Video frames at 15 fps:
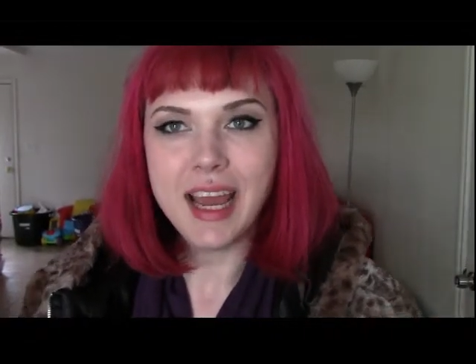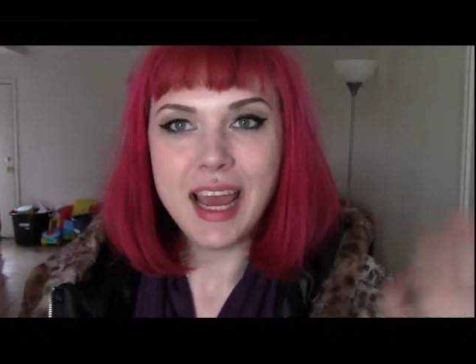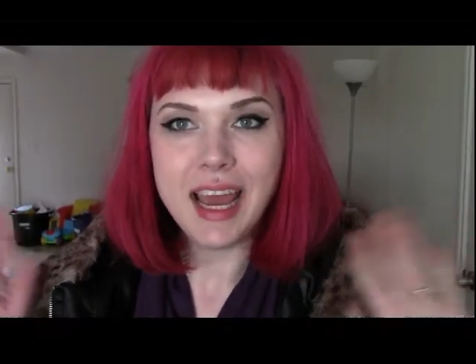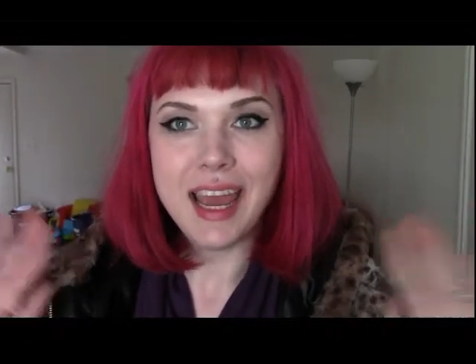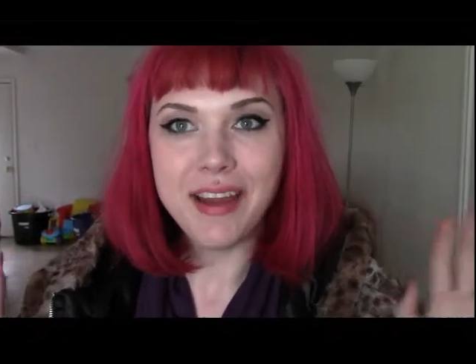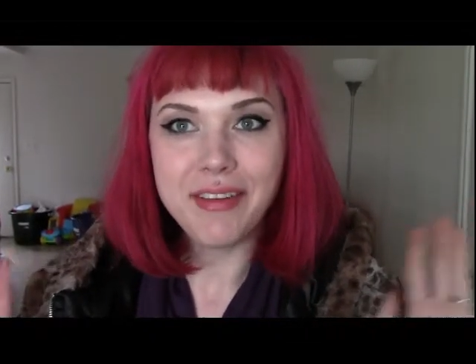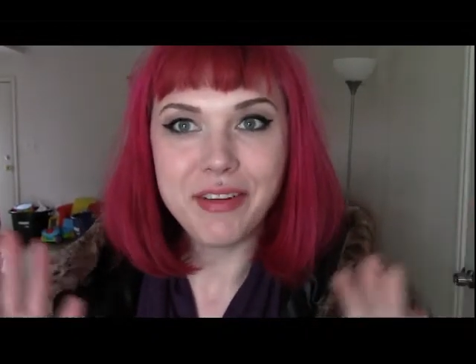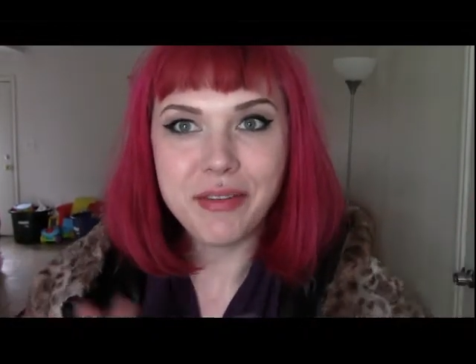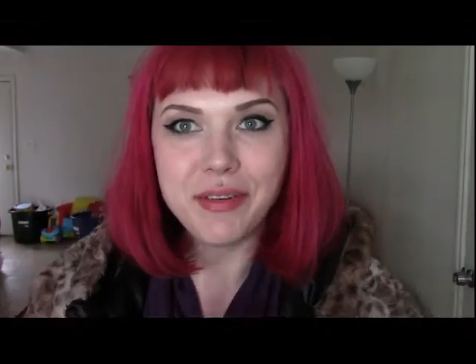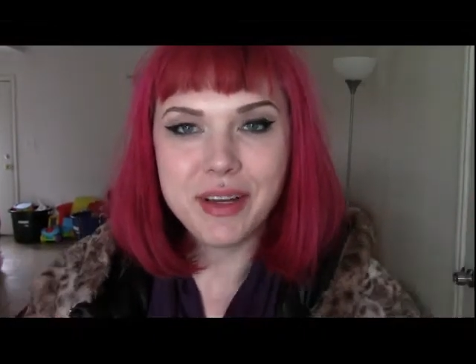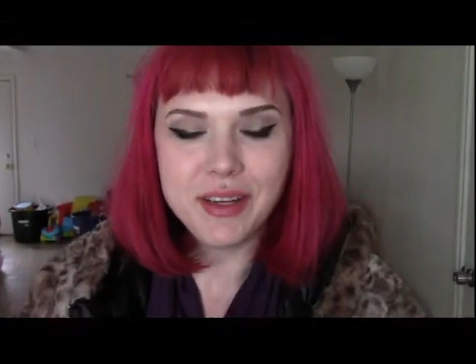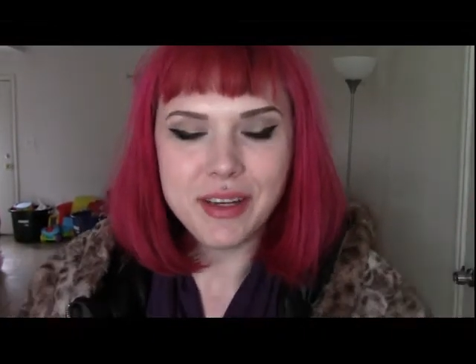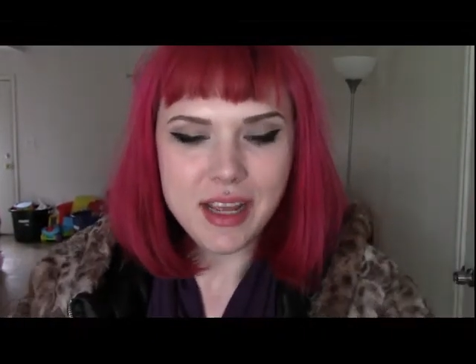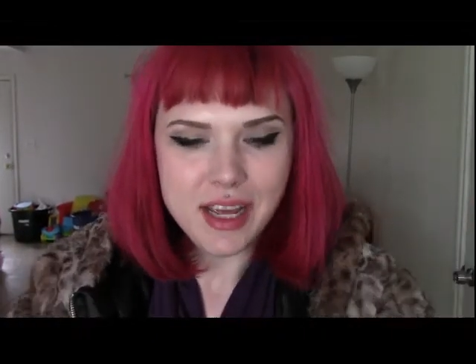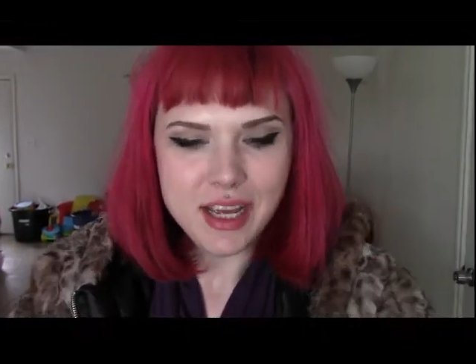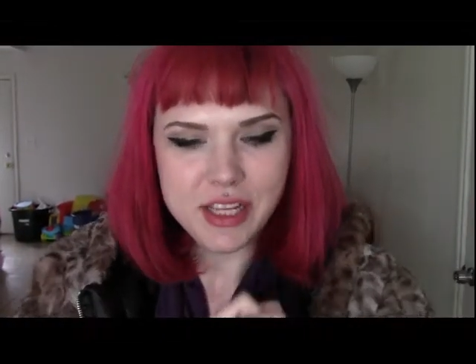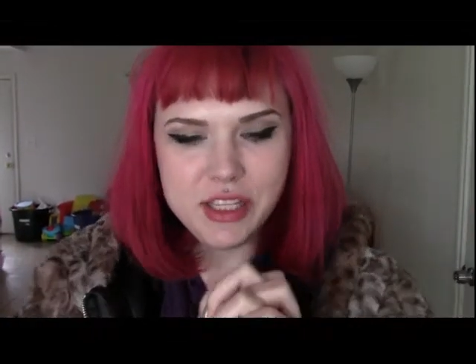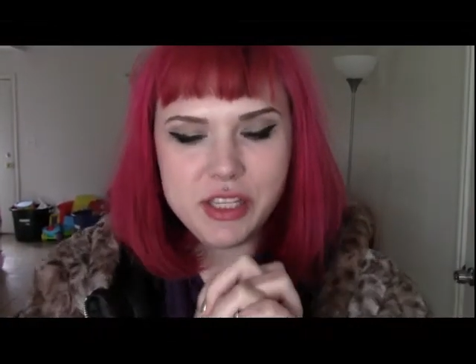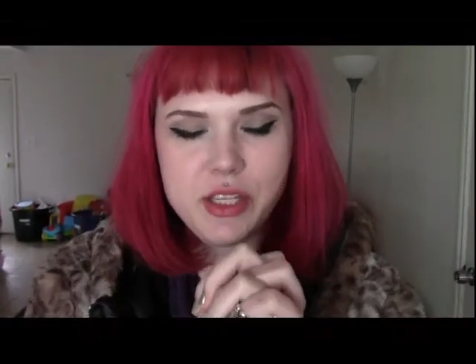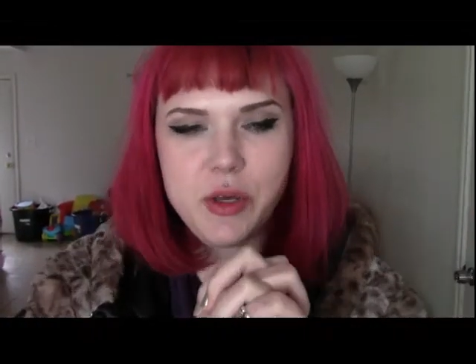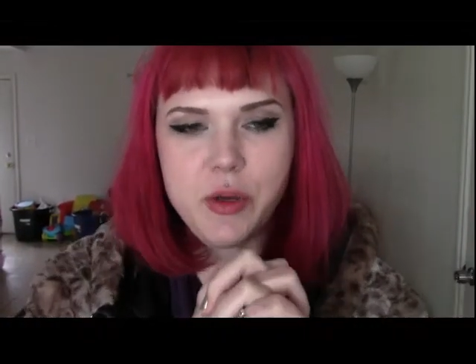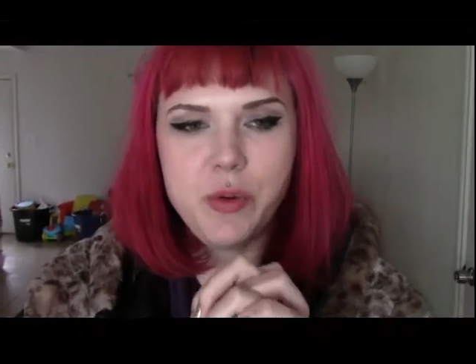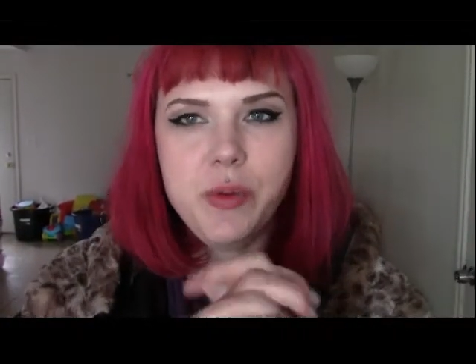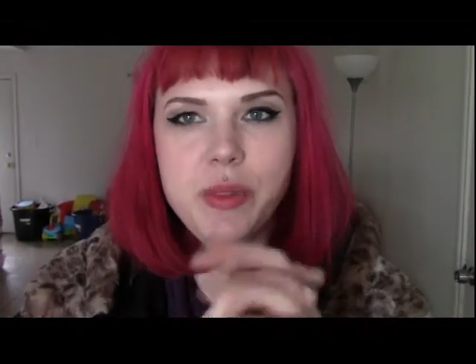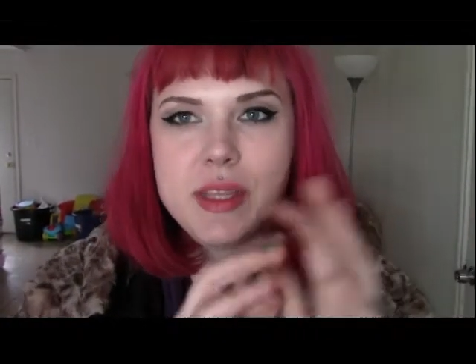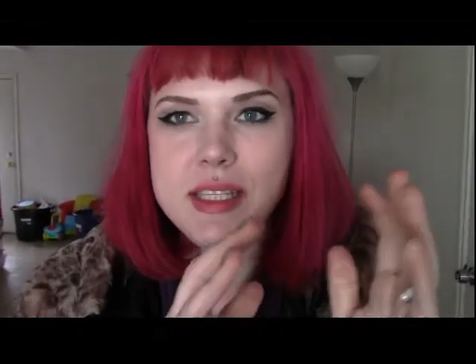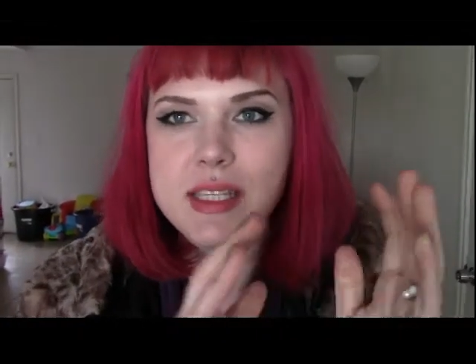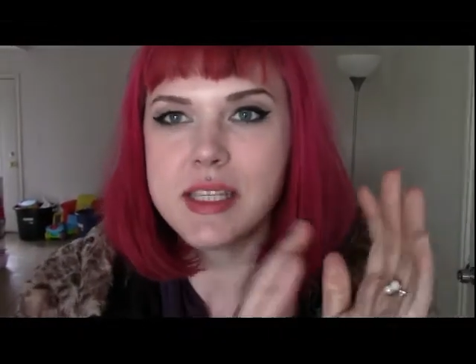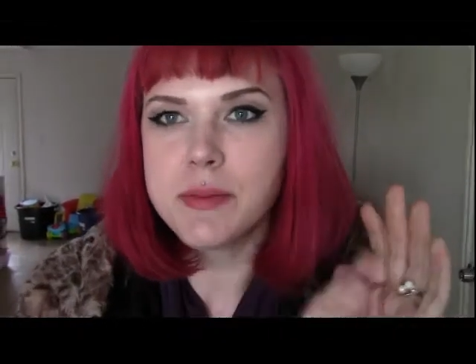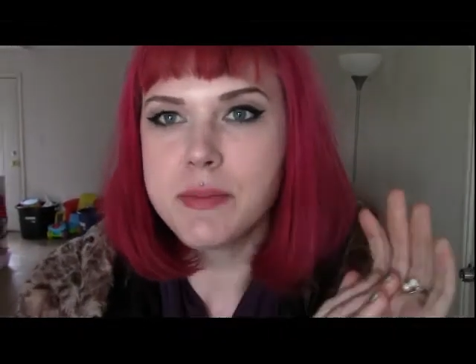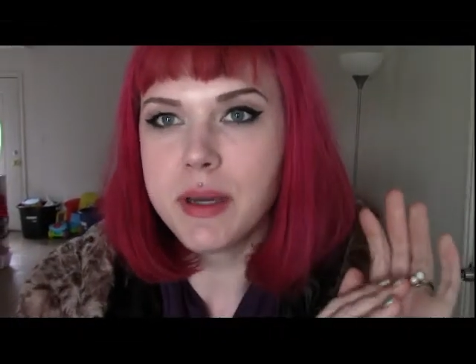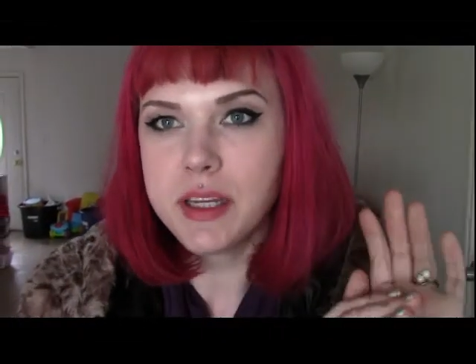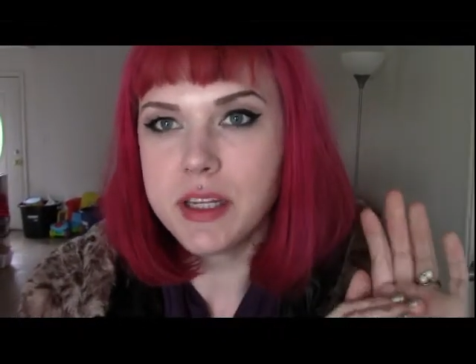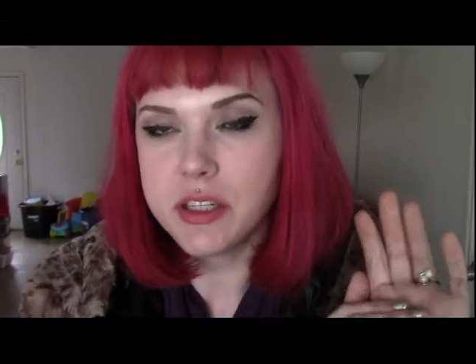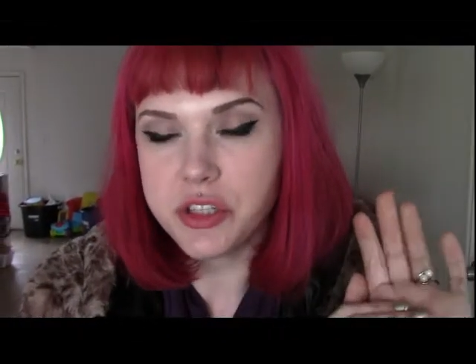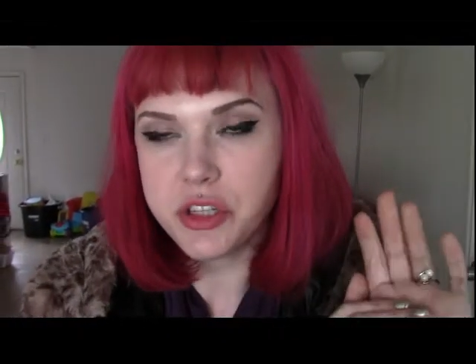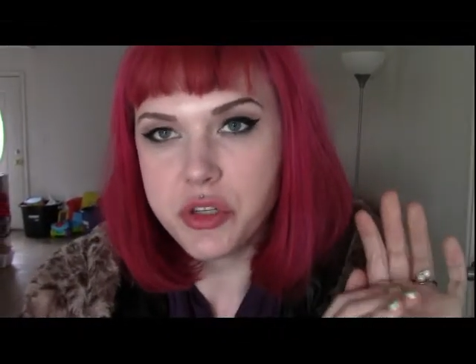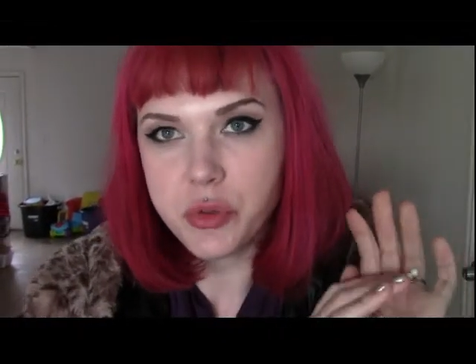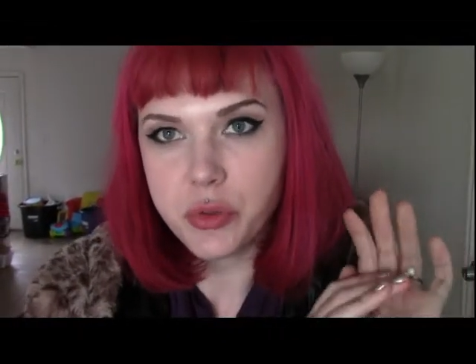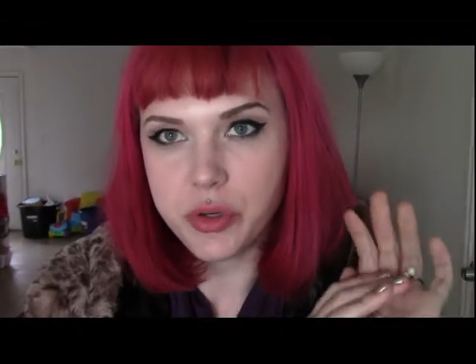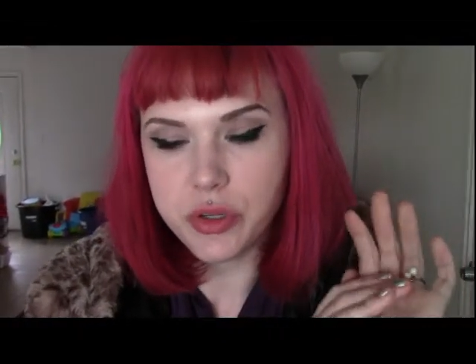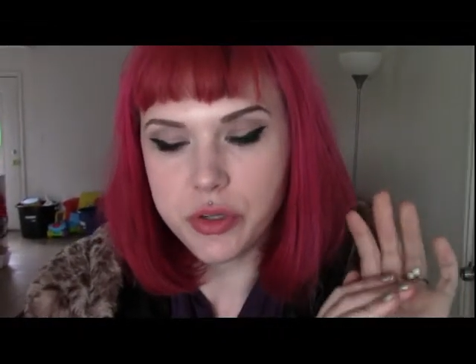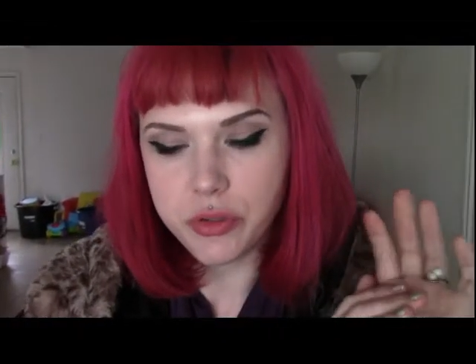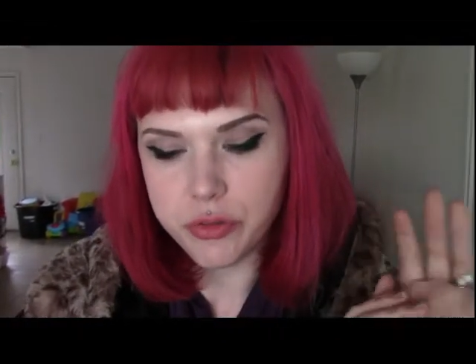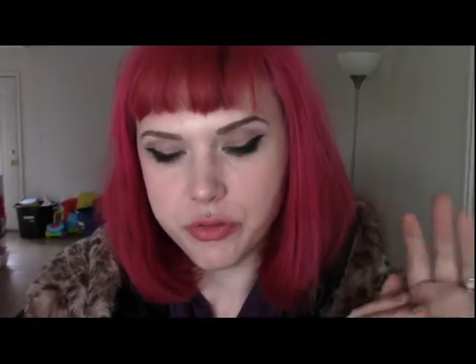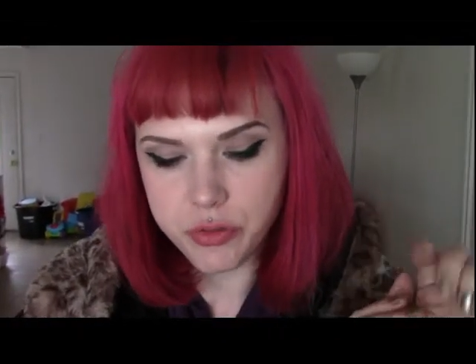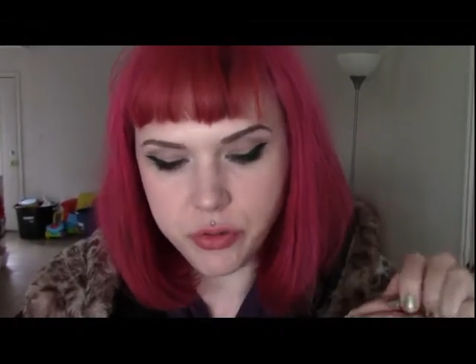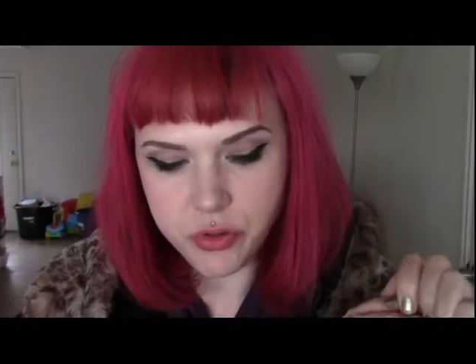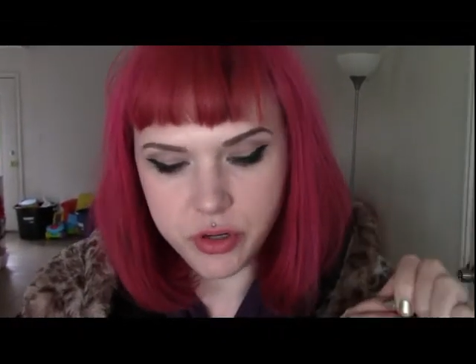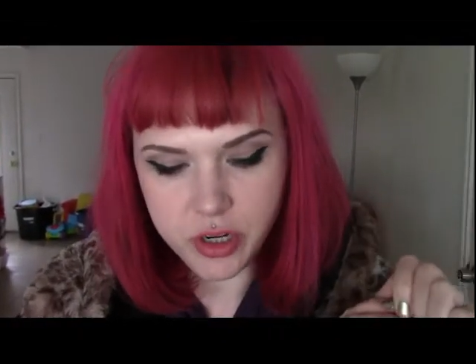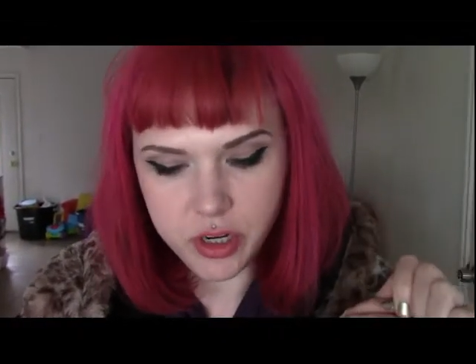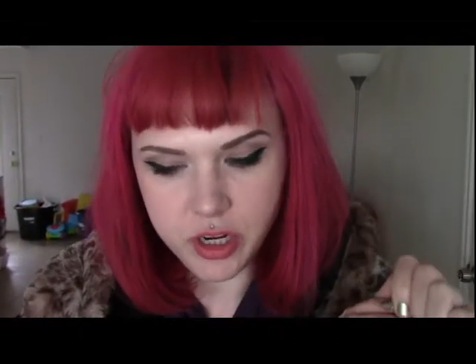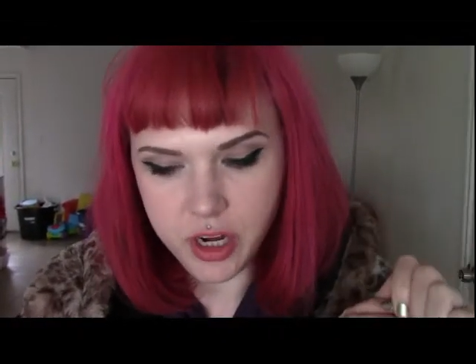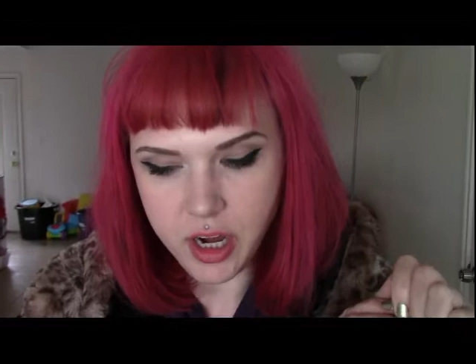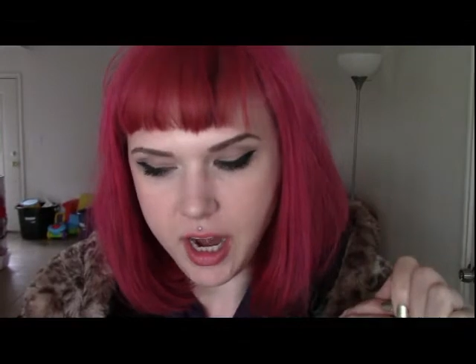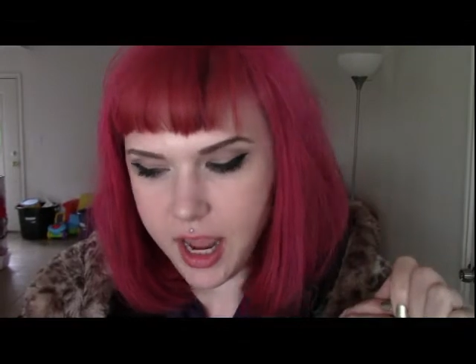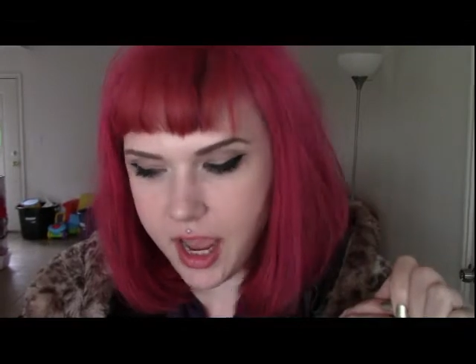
Hey everyone, so this is my tutorial for